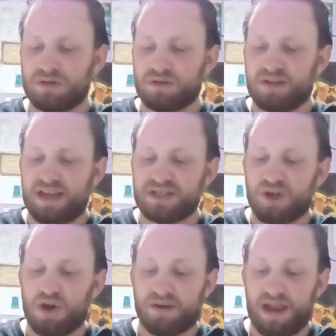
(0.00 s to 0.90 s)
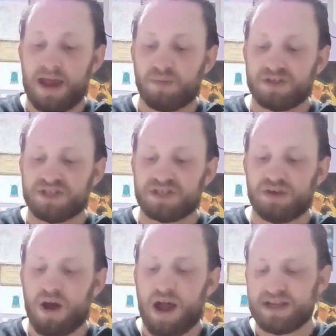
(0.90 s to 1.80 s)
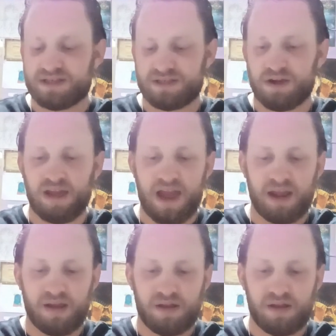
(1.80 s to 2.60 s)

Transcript: These go down, which is nice. Okay.